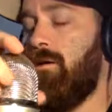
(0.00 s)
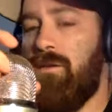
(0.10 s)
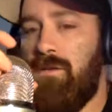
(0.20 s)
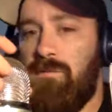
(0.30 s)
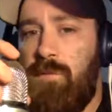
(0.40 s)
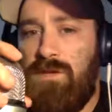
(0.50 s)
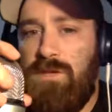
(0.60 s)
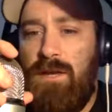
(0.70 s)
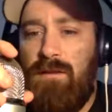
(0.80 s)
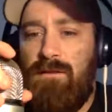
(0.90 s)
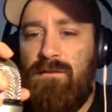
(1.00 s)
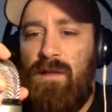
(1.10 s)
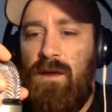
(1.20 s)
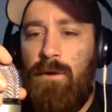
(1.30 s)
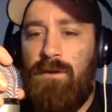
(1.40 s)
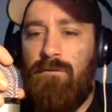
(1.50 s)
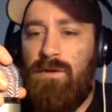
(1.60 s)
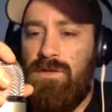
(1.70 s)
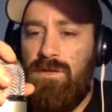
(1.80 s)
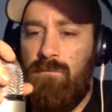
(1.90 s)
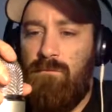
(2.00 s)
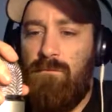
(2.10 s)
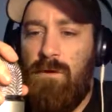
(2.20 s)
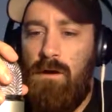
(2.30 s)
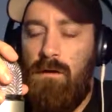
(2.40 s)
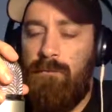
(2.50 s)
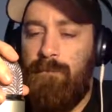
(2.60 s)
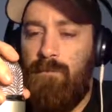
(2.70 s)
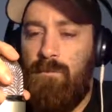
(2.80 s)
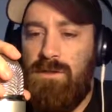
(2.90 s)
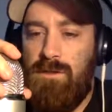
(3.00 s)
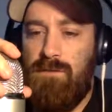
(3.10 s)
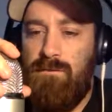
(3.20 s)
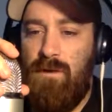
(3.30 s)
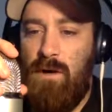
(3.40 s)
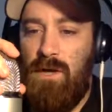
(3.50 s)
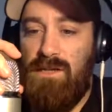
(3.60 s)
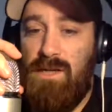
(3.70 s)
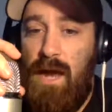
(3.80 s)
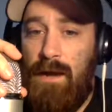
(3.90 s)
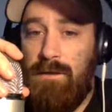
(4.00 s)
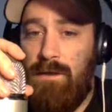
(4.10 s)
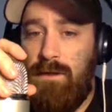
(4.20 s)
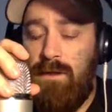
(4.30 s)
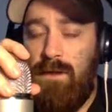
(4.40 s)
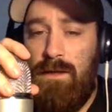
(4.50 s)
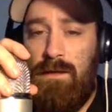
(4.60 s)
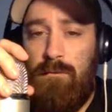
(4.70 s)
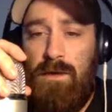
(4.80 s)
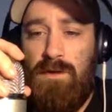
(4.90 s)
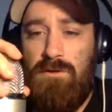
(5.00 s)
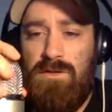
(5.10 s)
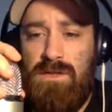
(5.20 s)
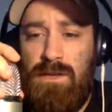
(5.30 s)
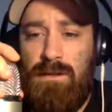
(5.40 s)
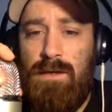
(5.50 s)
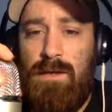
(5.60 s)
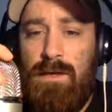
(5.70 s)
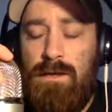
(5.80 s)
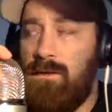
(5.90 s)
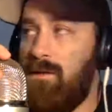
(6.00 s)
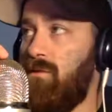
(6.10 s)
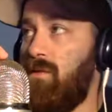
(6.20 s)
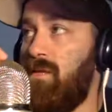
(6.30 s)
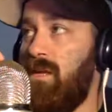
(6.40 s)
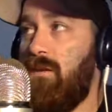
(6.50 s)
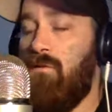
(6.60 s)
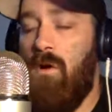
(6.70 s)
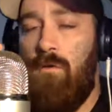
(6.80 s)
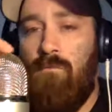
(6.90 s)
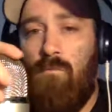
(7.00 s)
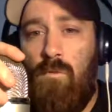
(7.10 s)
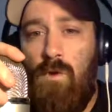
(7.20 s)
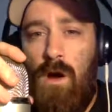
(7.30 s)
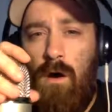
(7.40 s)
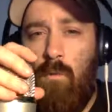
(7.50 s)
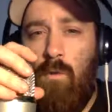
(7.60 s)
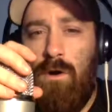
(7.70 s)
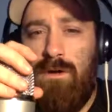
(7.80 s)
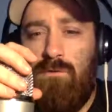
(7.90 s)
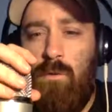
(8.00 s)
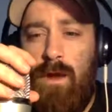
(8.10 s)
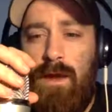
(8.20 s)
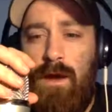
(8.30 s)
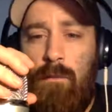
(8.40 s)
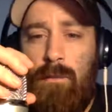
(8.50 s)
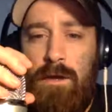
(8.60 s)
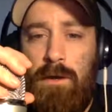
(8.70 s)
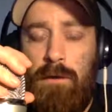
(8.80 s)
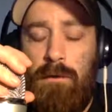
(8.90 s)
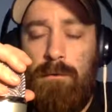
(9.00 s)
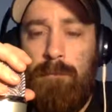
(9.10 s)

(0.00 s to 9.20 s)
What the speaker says: especially in this lightweight division, which is very stacked. And it'd be interesting to see Kron work his way up here.